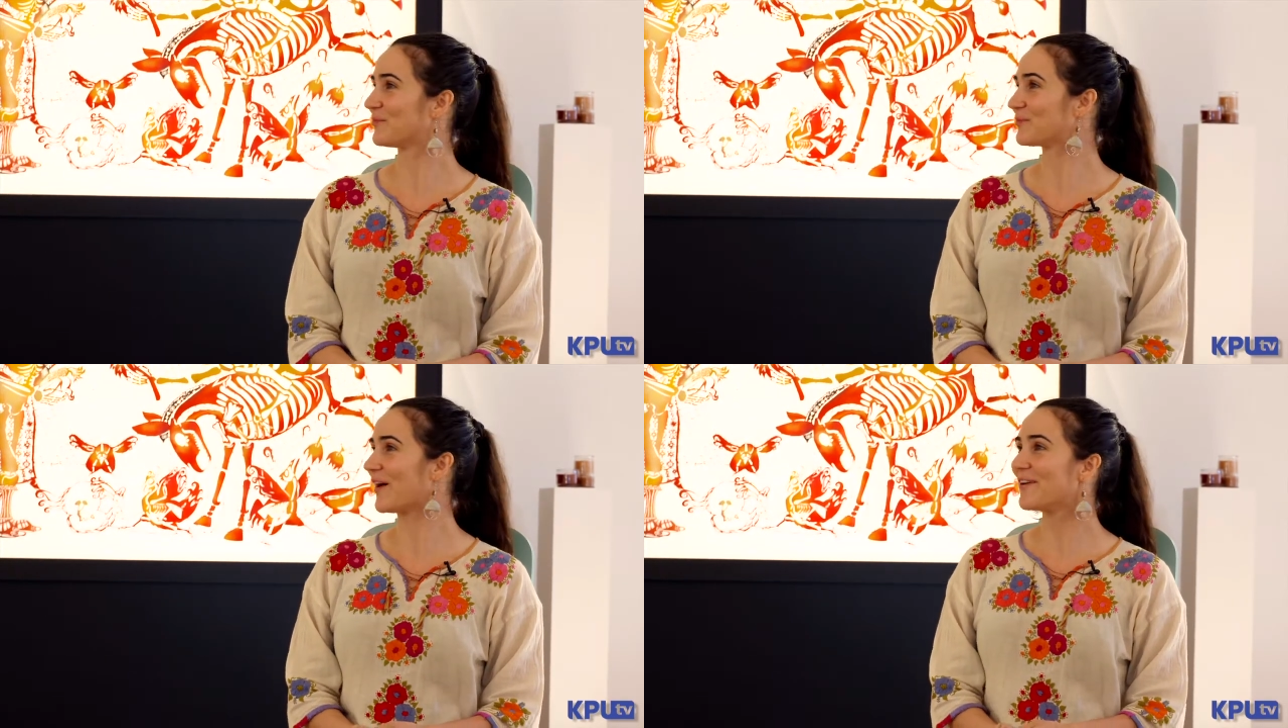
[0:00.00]

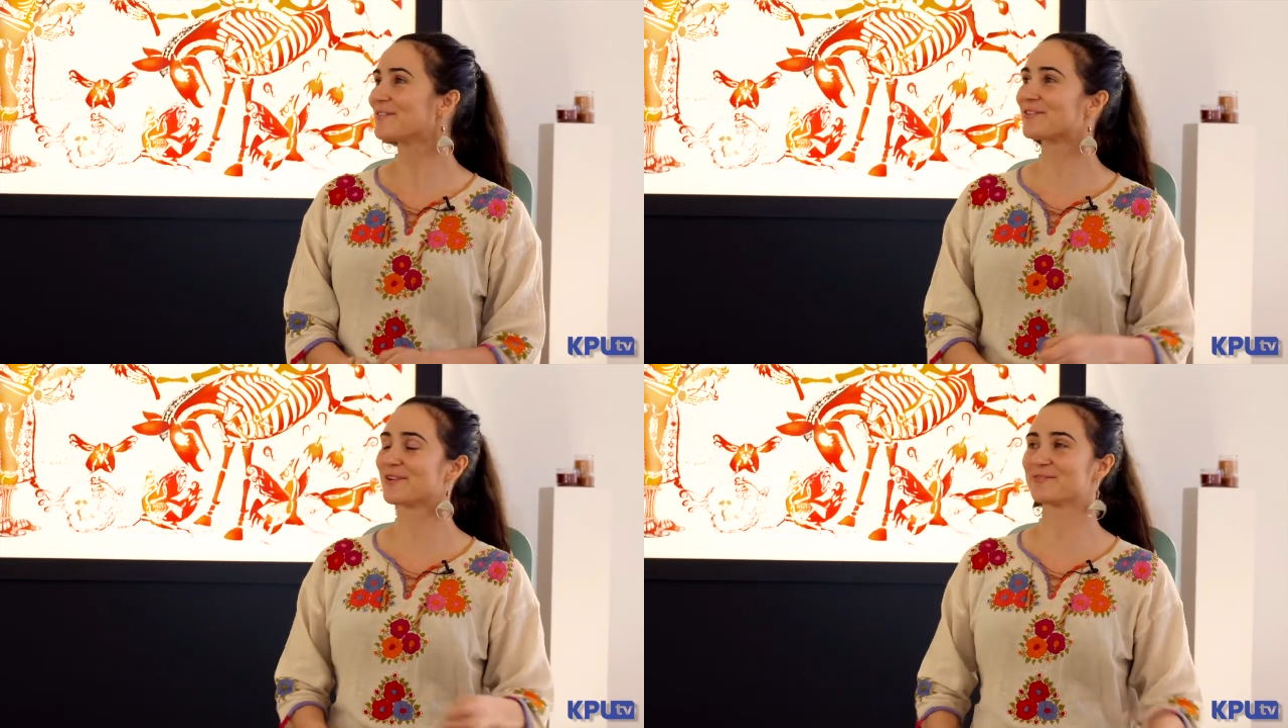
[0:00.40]
Well,
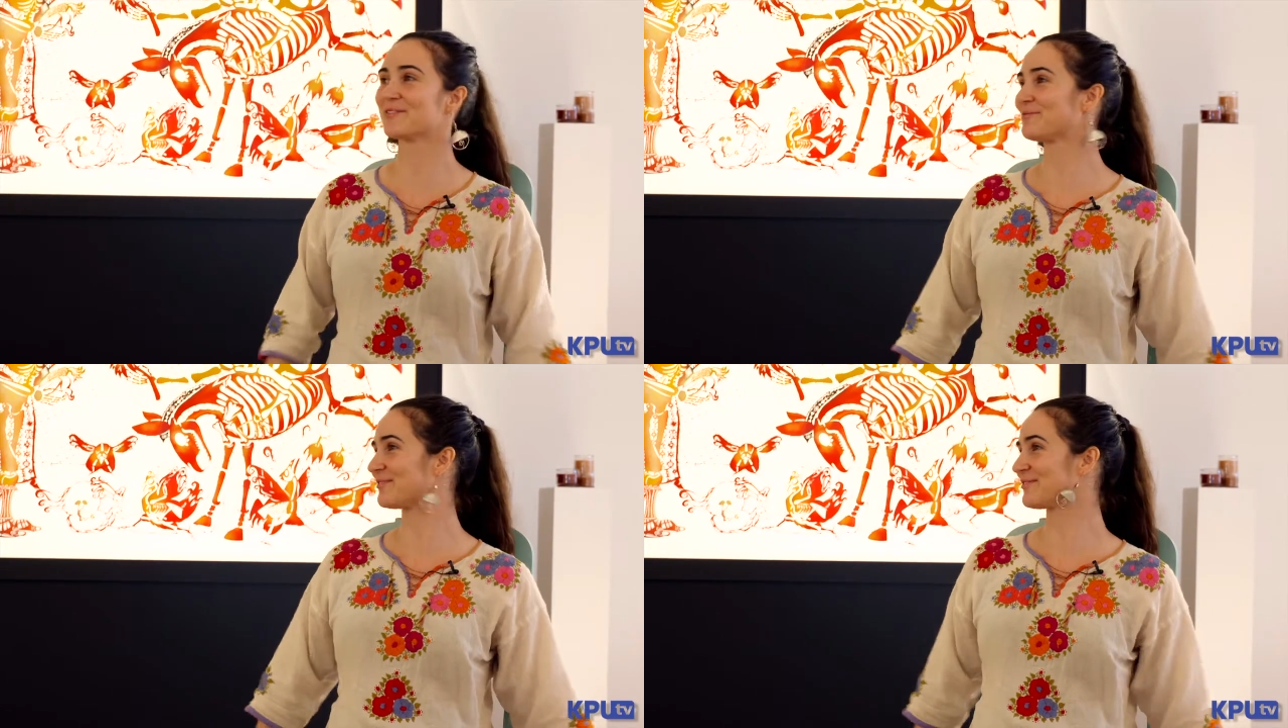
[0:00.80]

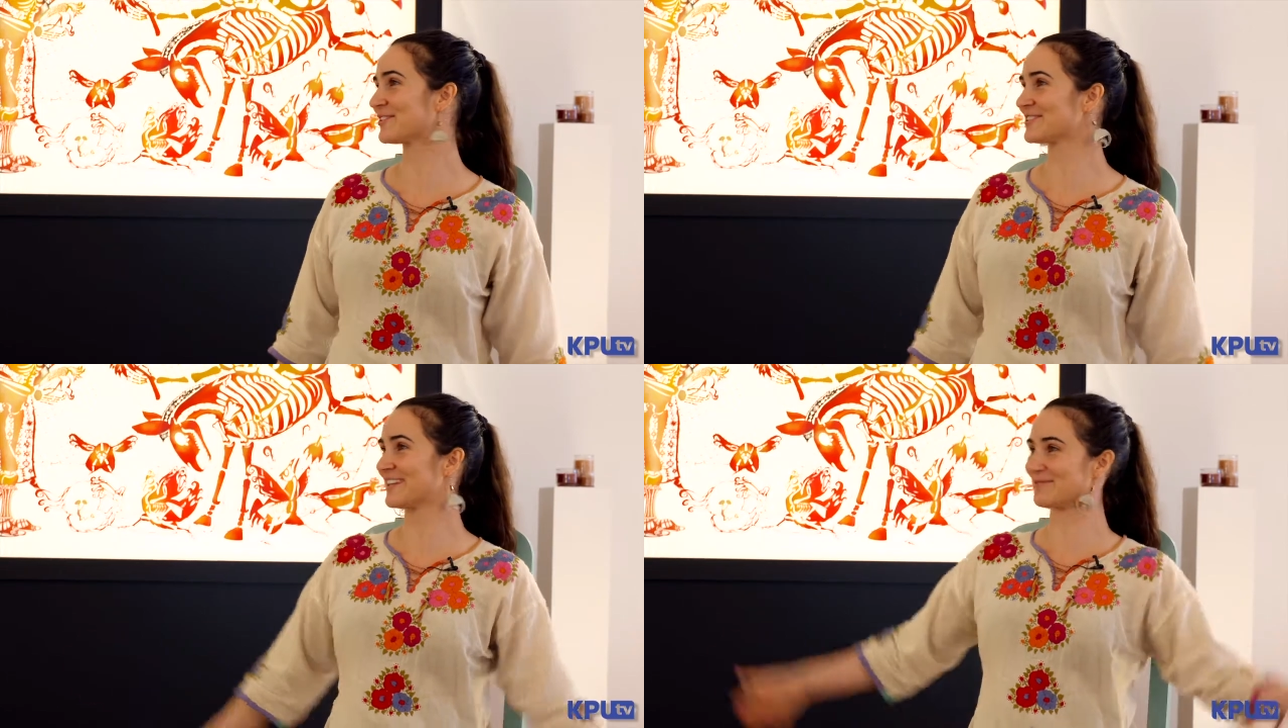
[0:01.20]

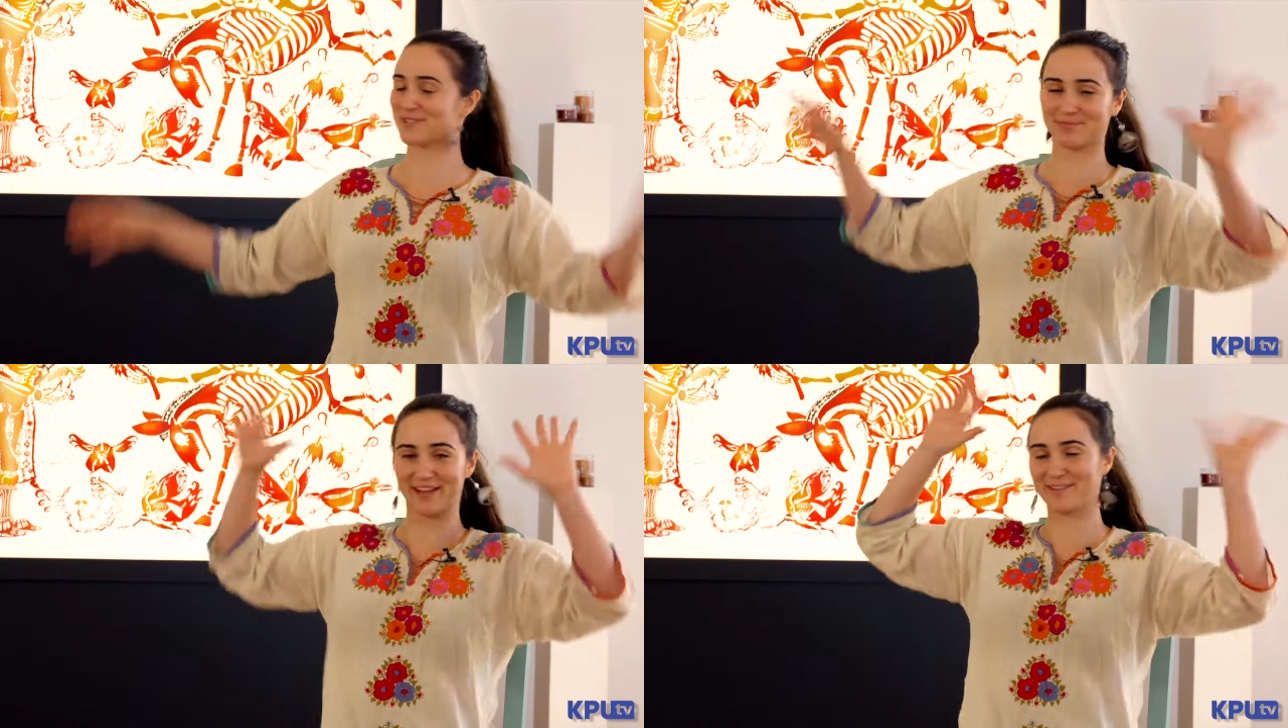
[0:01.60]
first I'm
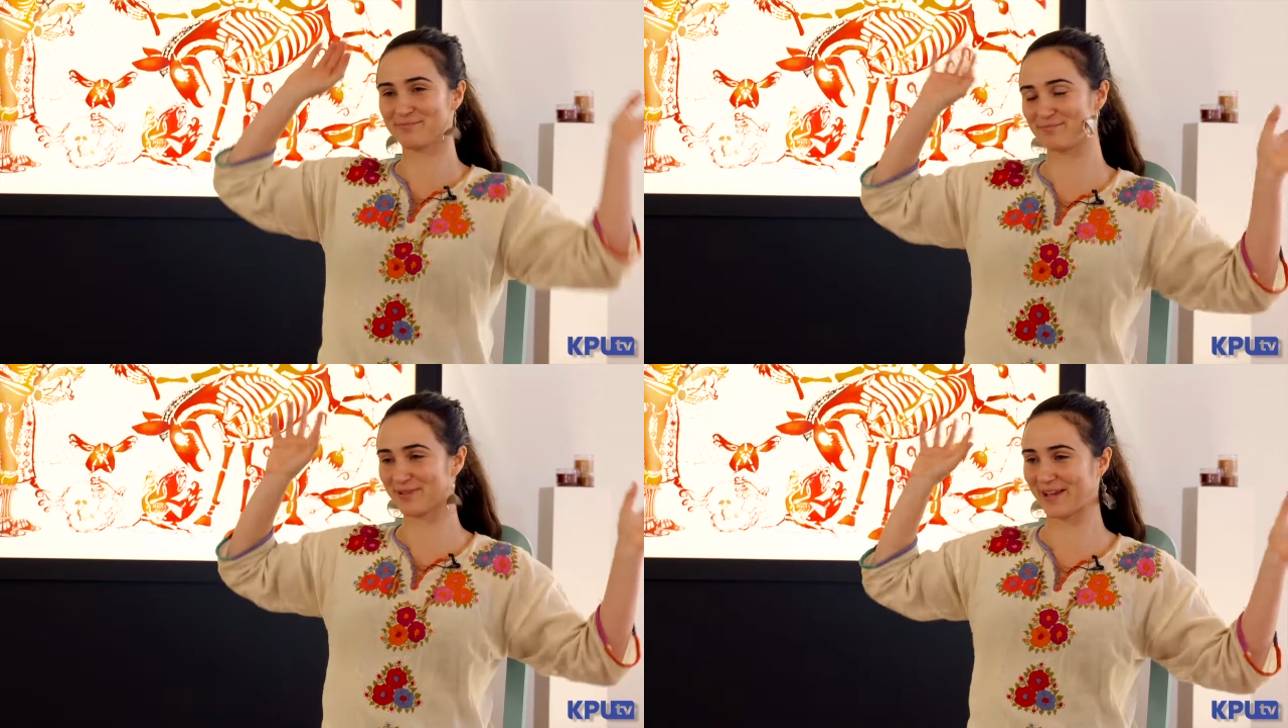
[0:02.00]
just
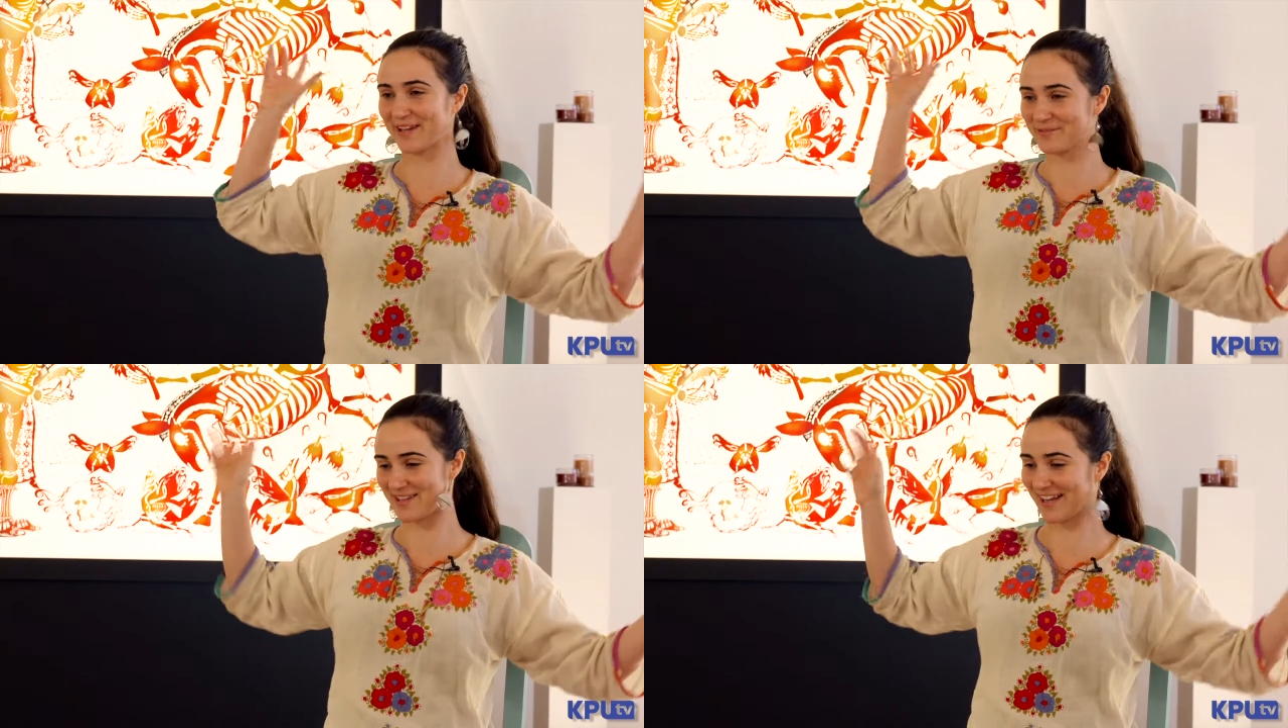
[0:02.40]

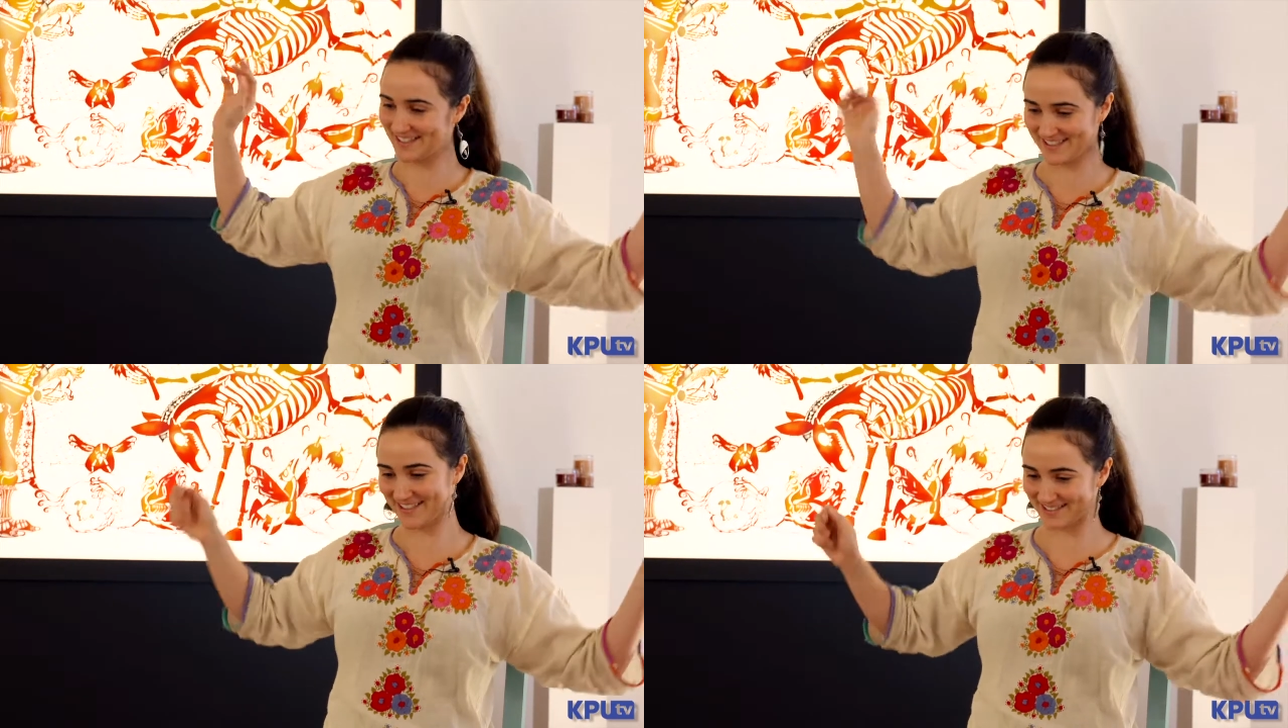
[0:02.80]
playing with the
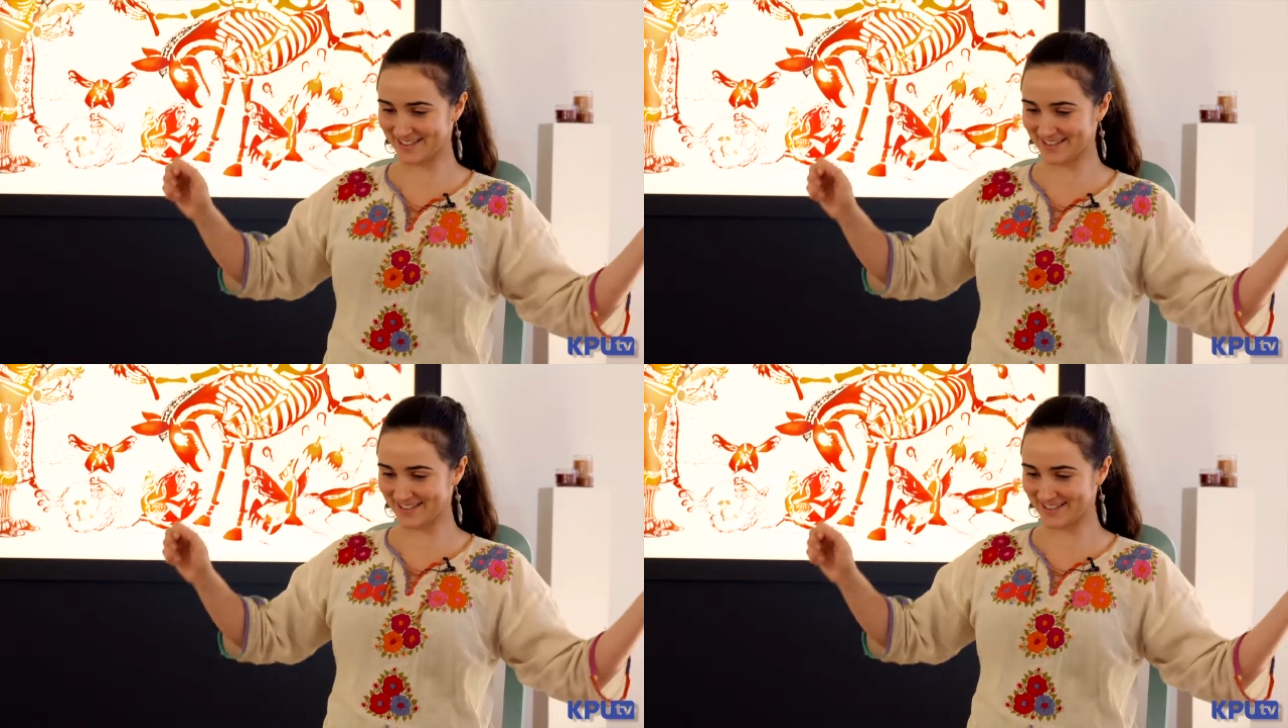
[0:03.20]
ideas,